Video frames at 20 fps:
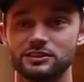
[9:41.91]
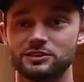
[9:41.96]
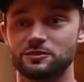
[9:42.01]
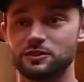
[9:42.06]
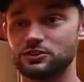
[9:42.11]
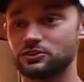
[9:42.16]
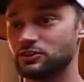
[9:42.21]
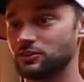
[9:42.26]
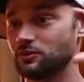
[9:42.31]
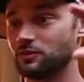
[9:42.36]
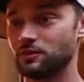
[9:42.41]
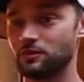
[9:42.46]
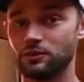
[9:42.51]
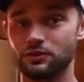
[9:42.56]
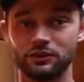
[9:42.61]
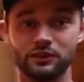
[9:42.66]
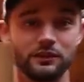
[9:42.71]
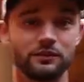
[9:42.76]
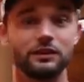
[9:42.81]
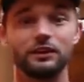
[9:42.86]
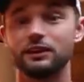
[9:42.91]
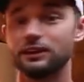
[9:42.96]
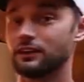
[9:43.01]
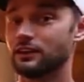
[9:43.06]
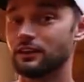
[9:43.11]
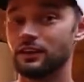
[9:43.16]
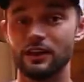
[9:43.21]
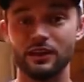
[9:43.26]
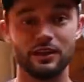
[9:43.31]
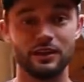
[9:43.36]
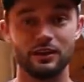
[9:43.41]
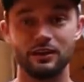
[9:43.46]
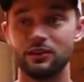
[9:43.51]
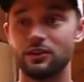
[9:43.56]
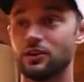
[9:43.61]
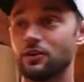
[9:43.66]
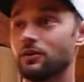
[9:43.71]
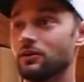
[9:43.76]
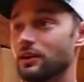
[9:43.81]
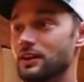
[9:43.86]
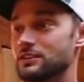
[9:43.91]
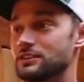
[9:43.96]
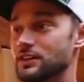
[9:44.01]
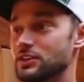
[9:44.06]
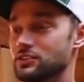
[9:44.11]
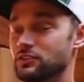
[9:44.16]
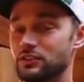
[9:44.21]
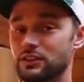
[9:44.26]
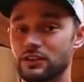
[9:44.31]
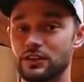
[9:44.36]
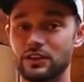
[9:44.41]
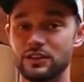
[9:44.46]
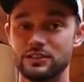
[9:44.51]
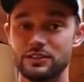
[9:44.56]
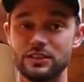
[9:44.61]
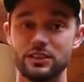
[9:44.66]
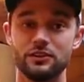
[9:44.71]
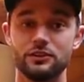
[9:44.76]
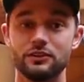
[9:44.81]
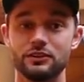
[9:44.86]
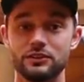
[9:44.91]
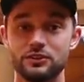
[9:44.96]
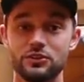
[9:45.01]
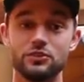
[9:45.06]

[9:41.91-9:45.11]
especially when we're living in, essentially sealed